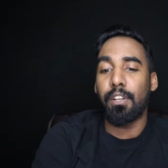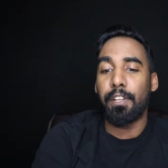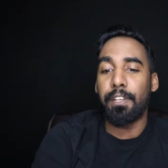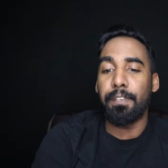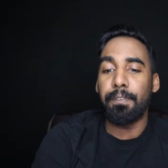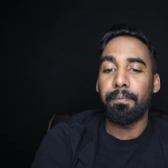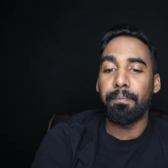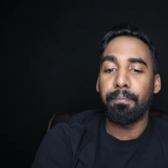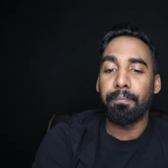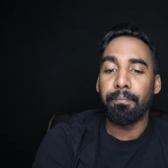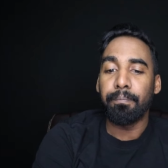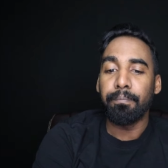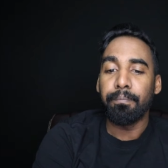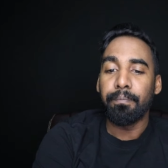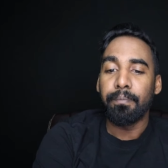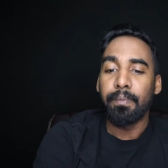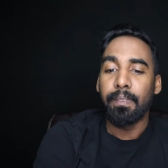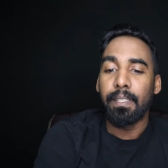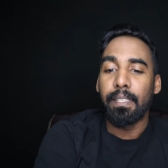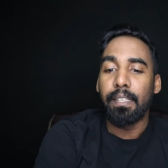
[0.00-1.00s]
son
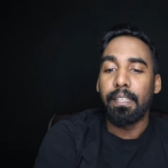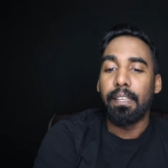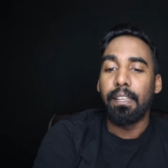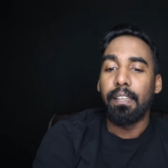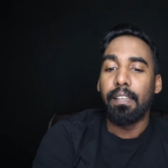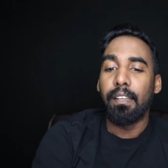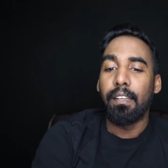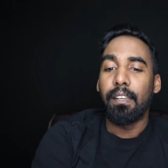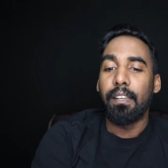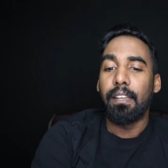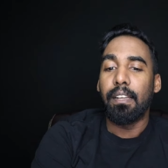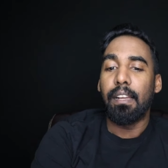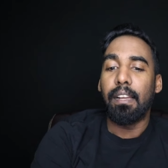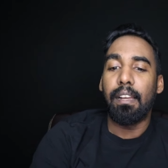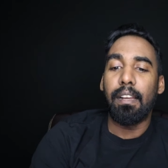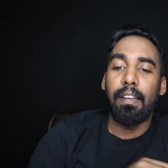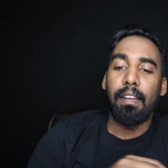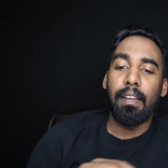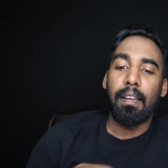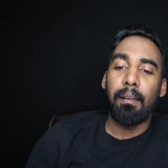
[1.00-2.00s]

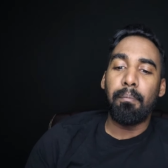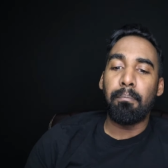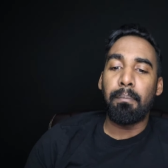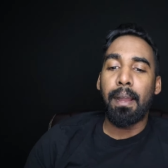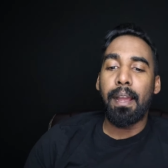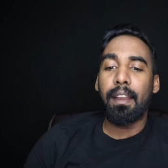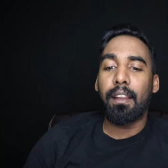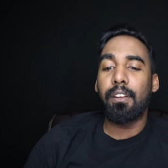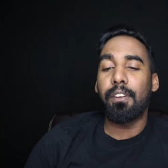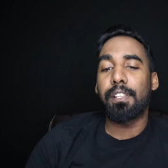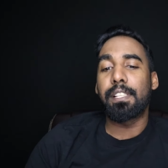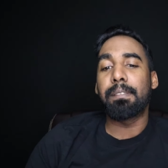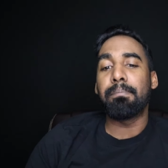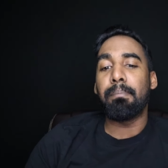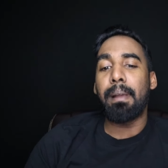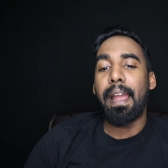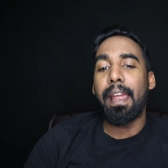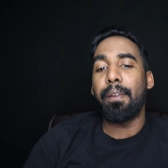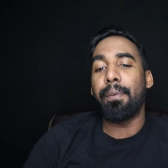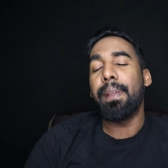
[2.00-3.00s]
uh, Markus
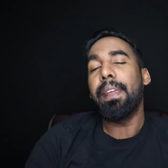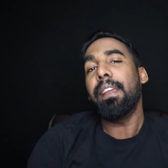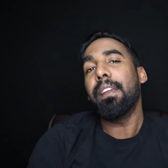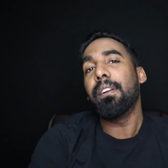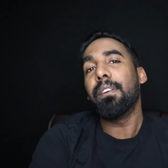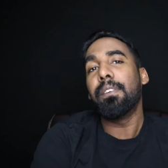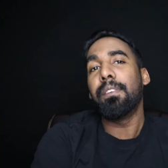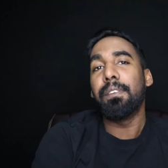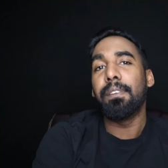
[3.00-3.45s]
Myrie,